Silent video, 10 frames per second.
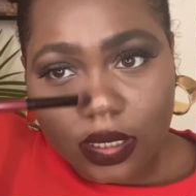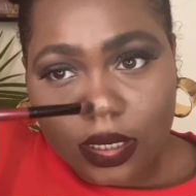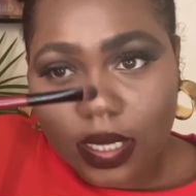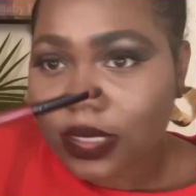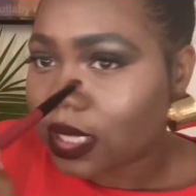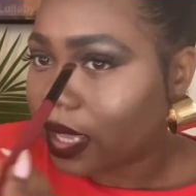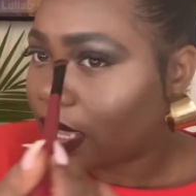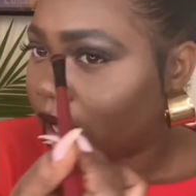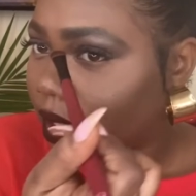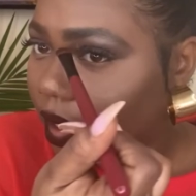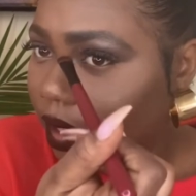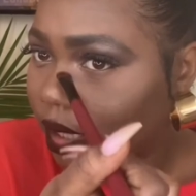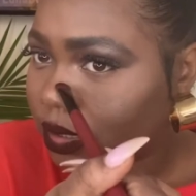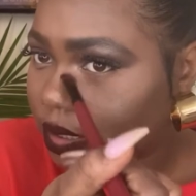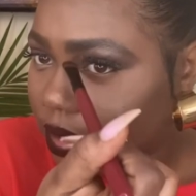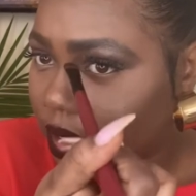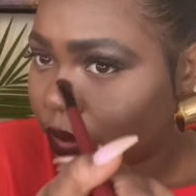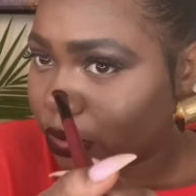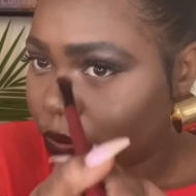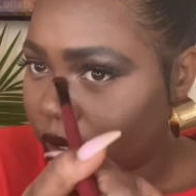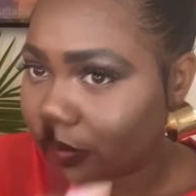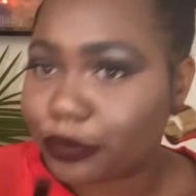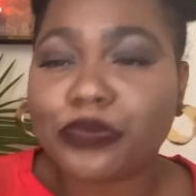That's like, yes, that's how I do her.